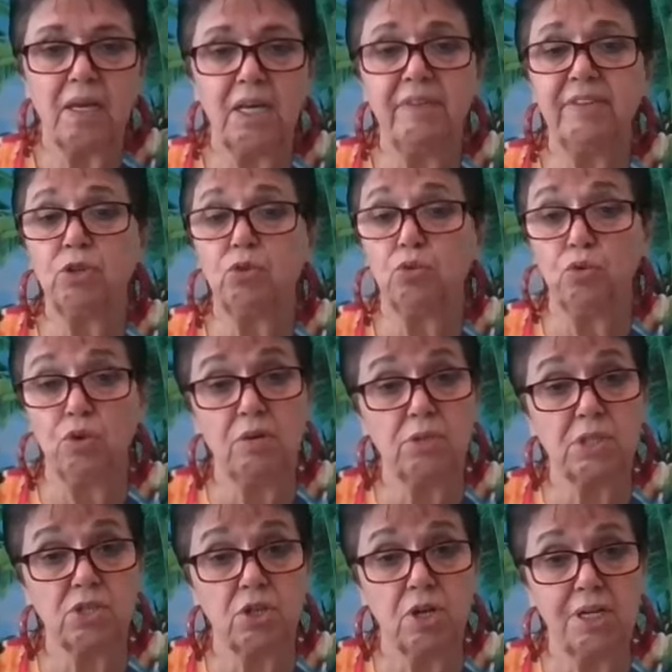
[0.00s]
Even though he
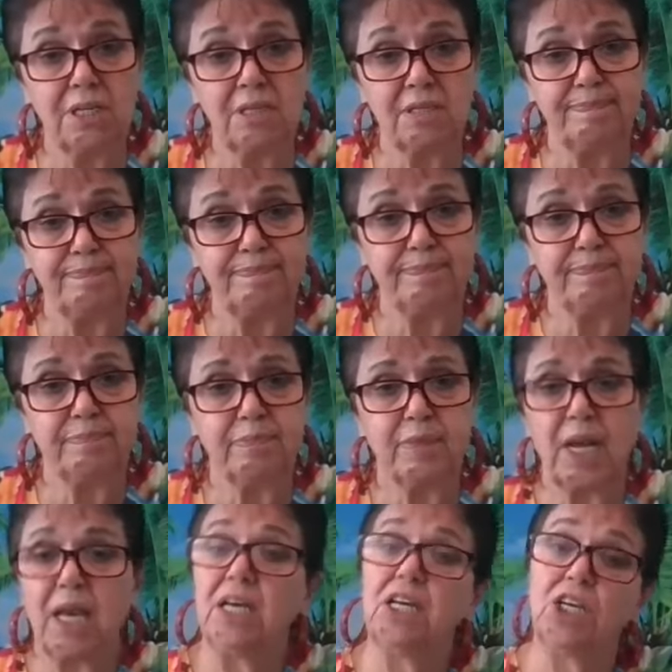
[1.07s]
was God,
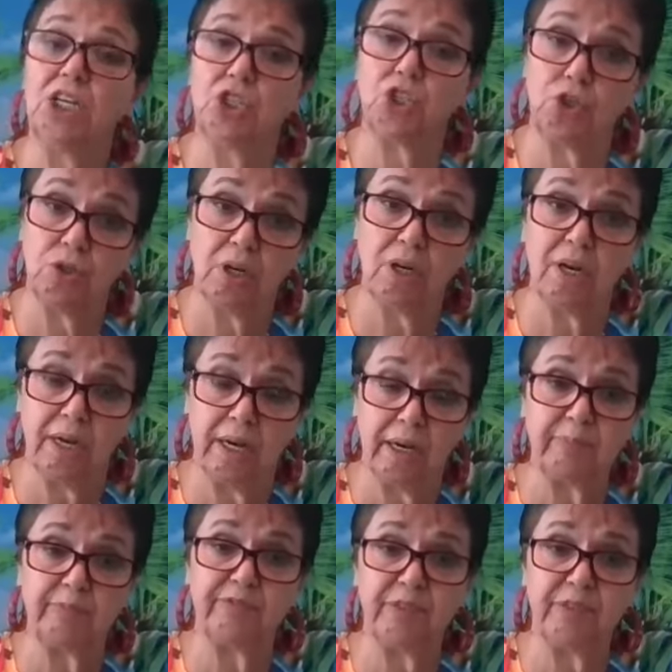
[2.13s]
he took
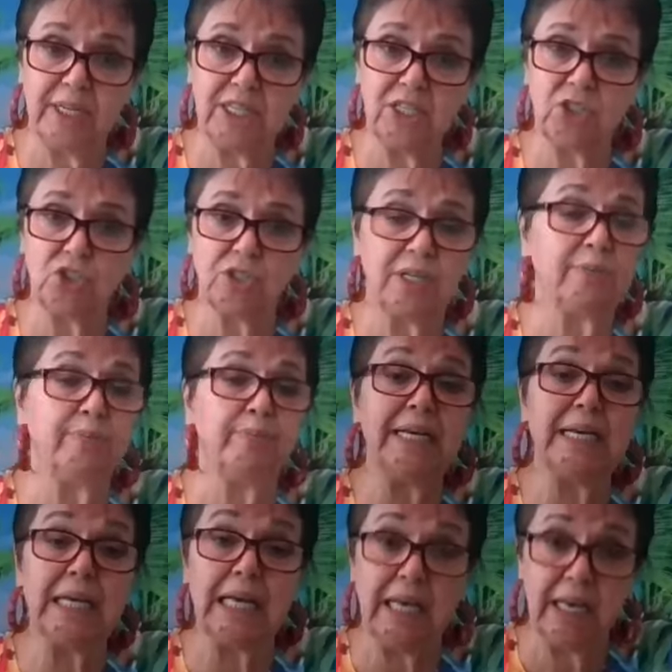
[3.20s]
up flesh and
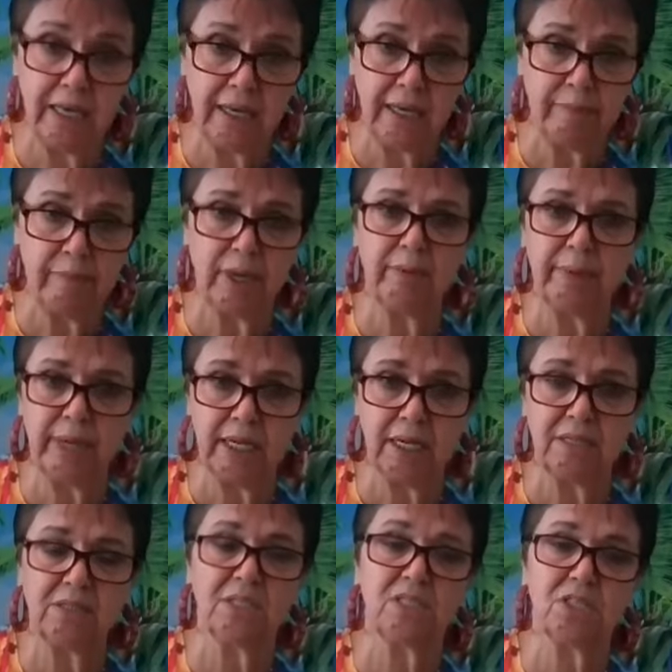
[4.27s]
became a
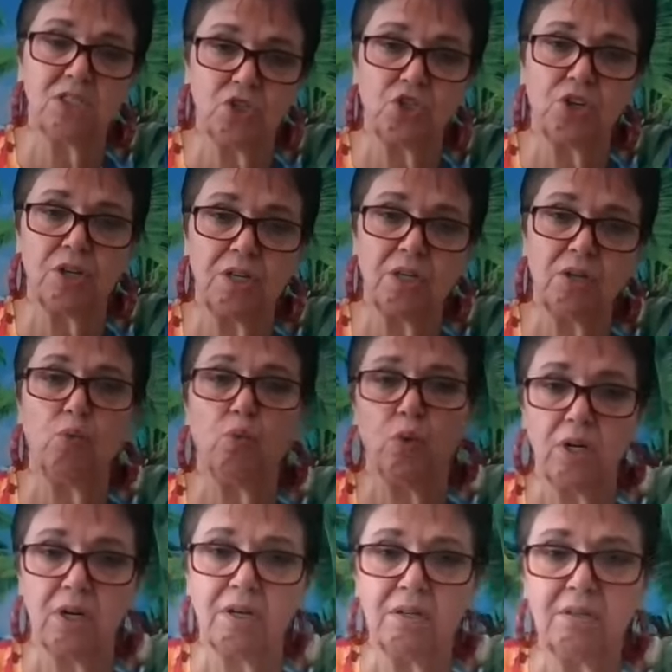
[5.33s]
man. This is John
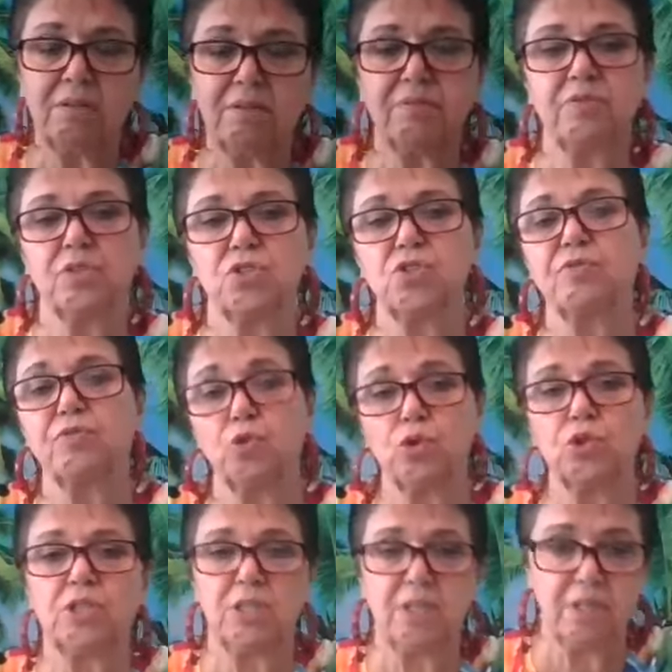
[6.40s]
1, verse
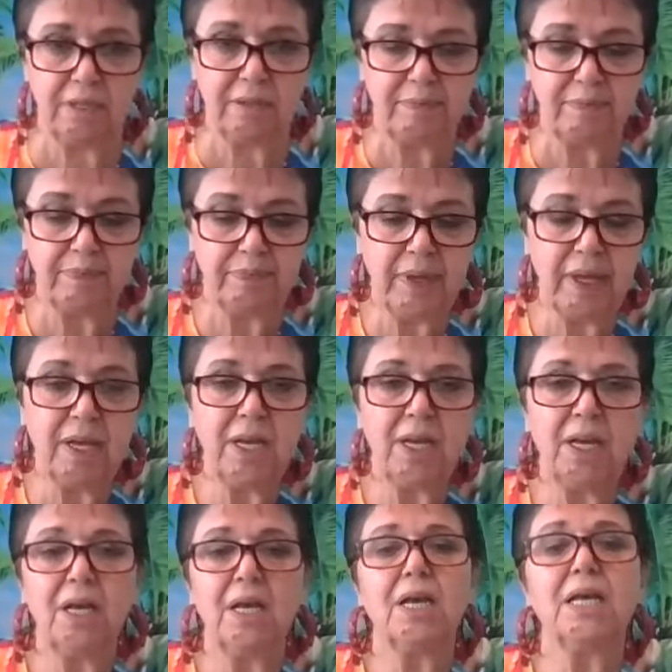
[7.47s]
14.
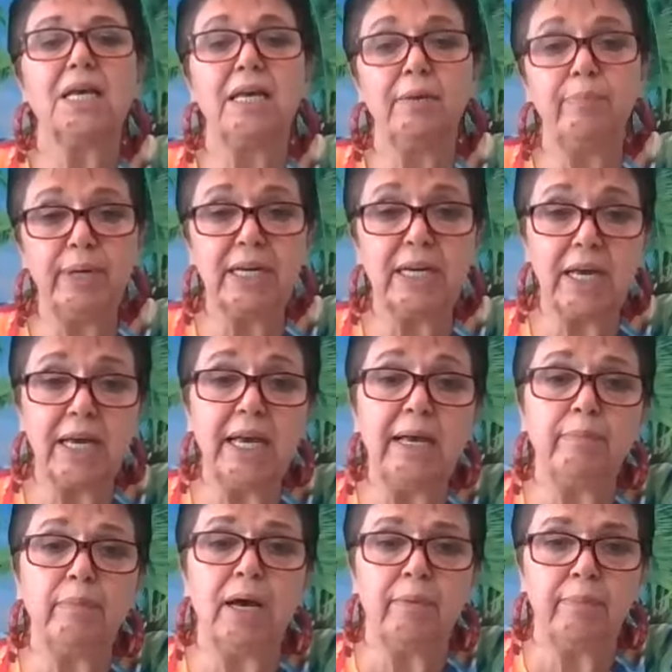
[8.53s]
He
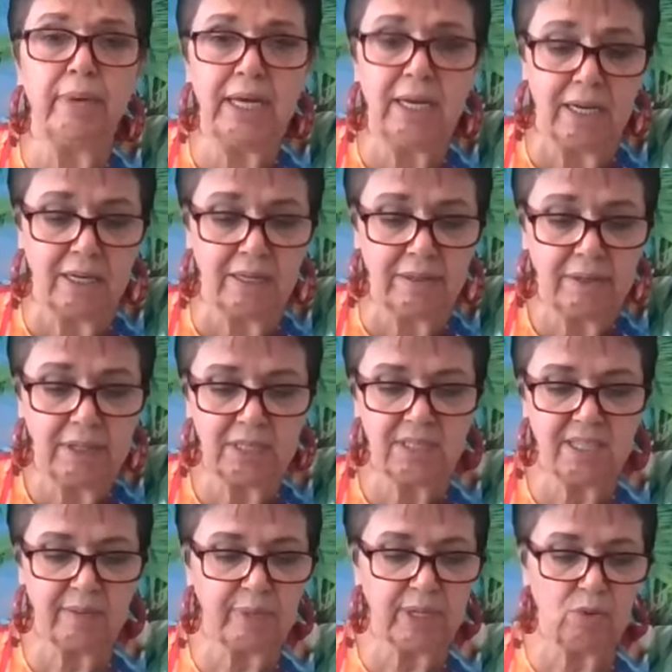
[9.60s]
became a man.
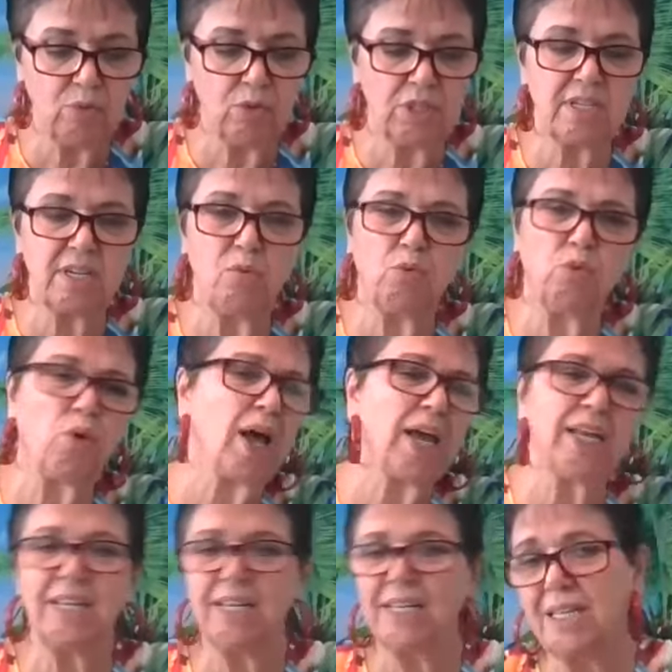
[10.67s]
And somebody will say,
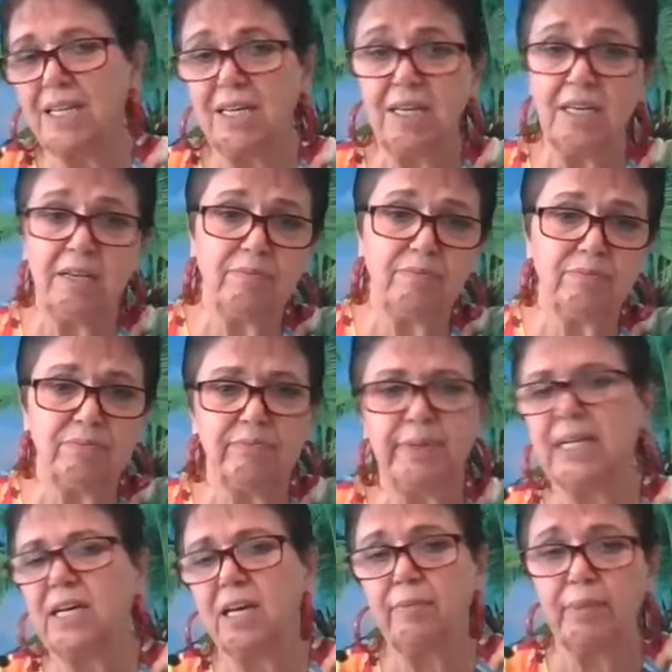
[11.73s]
why did he
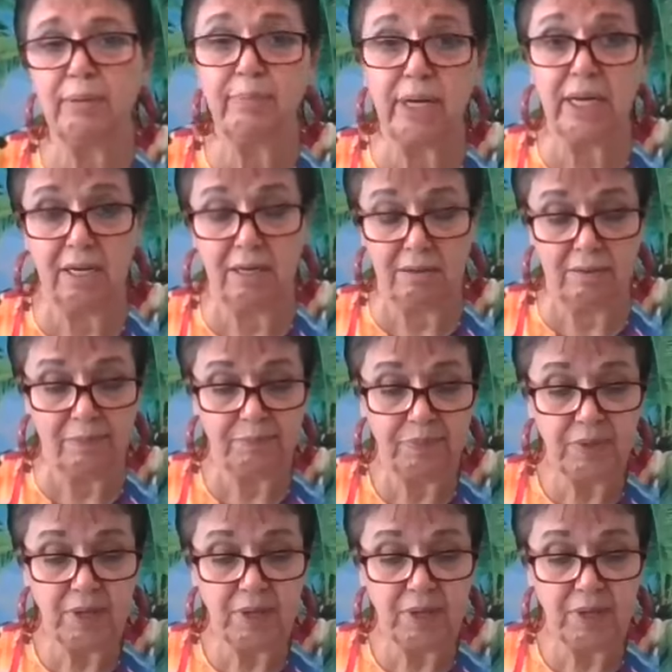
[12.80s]
become a man?